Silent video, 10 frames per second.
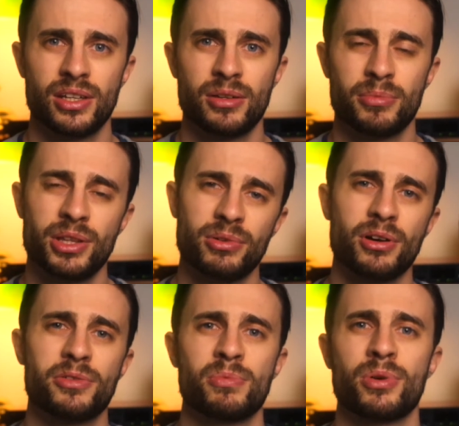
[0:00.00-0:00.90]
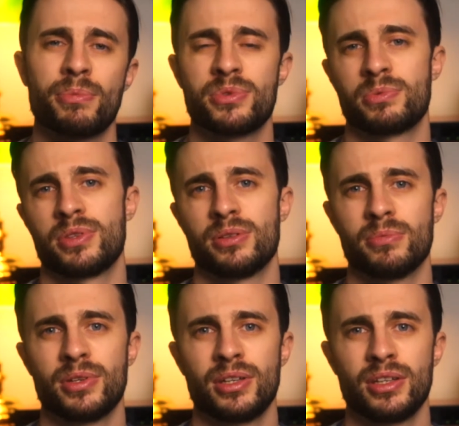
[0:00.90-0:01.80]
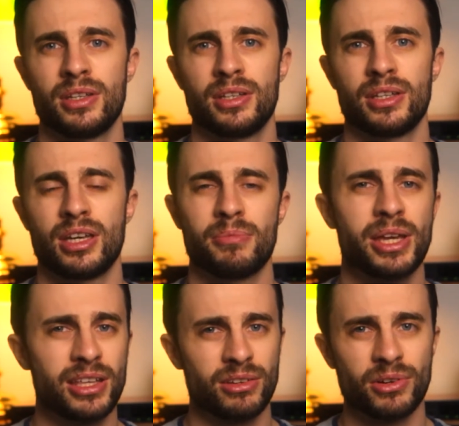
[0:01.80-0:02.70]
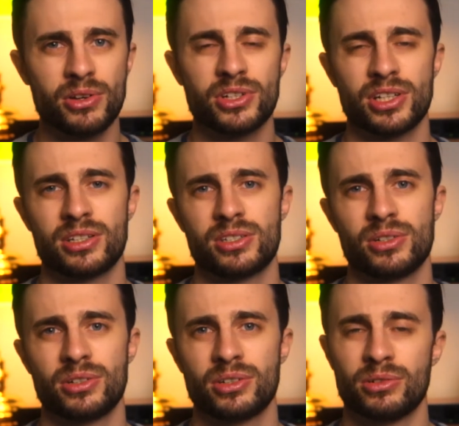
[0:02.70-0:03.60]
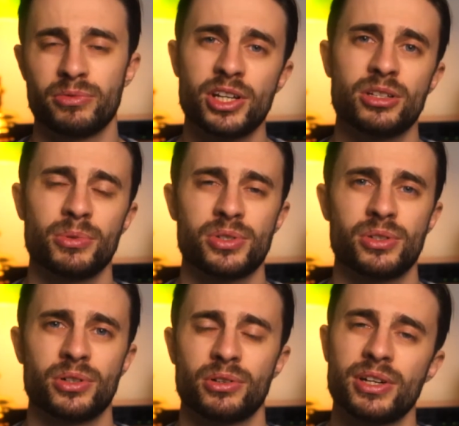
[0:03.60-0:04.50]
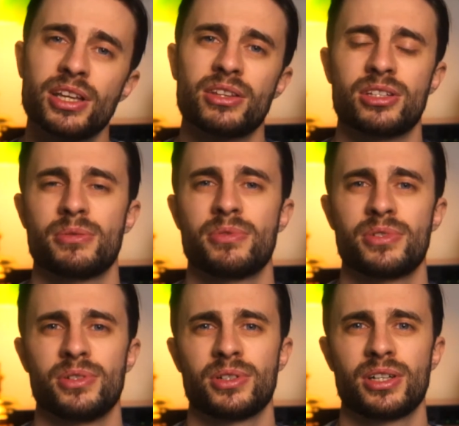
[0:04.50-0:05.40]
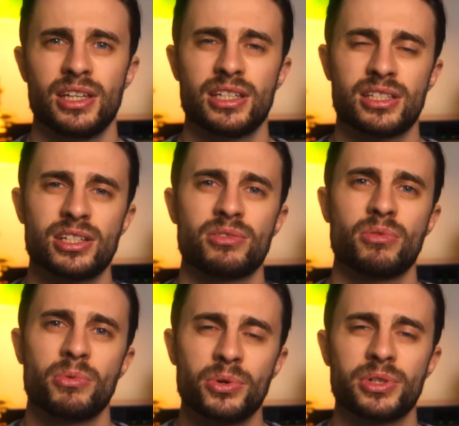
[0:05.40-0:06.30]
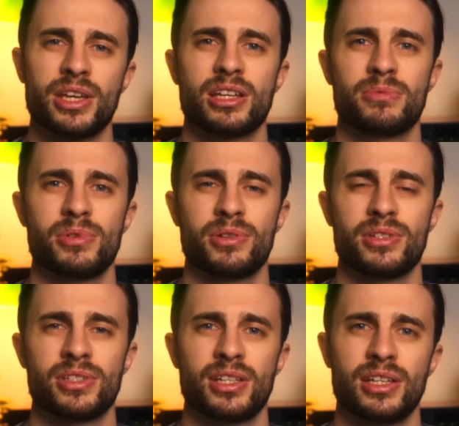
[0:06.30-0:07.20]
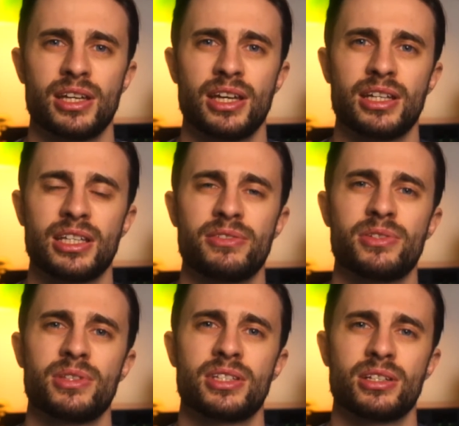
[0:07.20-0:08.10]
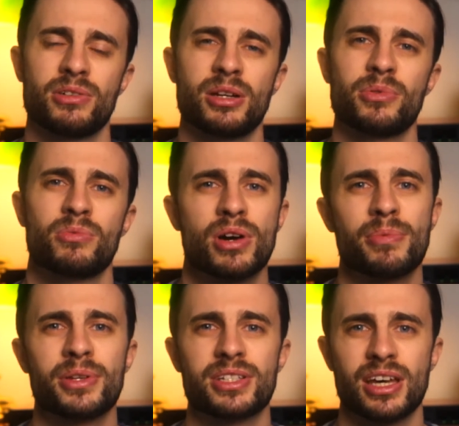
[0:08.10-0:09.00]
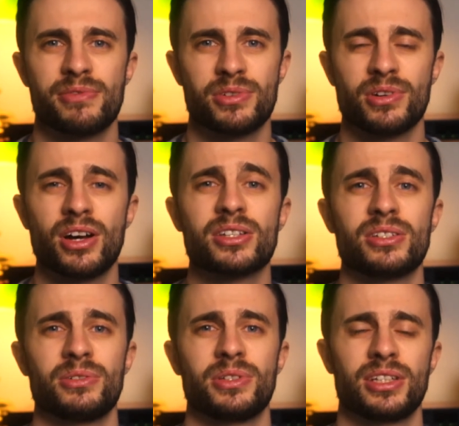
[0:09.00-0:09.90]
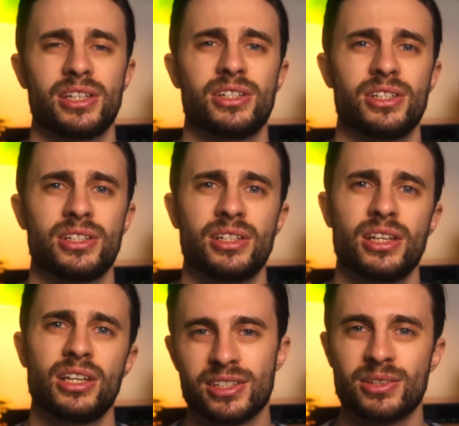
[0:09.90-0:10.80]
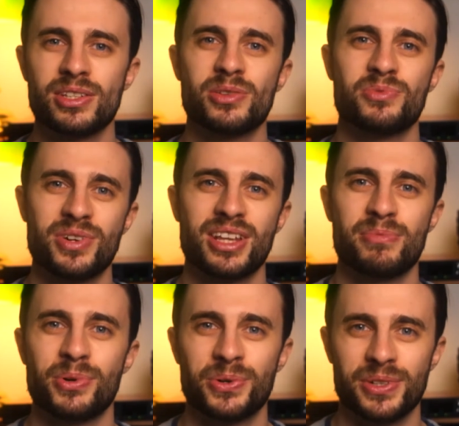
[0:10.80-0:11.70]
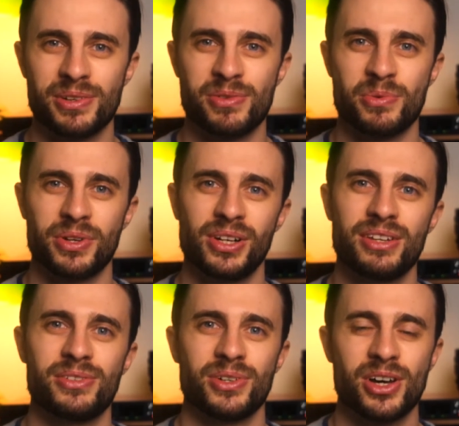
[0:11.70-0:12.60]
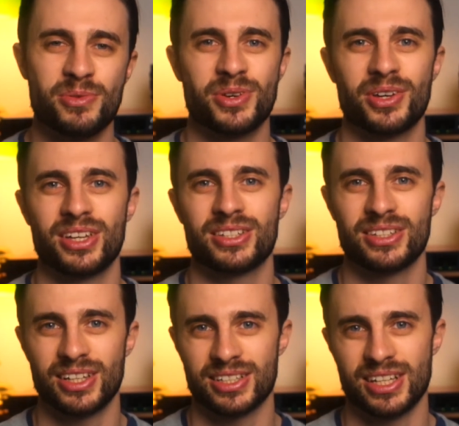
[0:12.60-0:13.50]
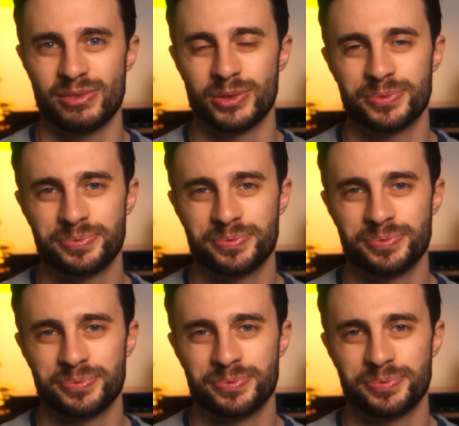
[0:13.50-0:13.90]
But there are a few problems with them. And making your own chicken stock or vegetable stock or any other type of stock is such a rewarding experience, and it gives you this incredible weapon to have in your arsenal in the kitchen. So this is really important if you want to lift your home cooking to the next level.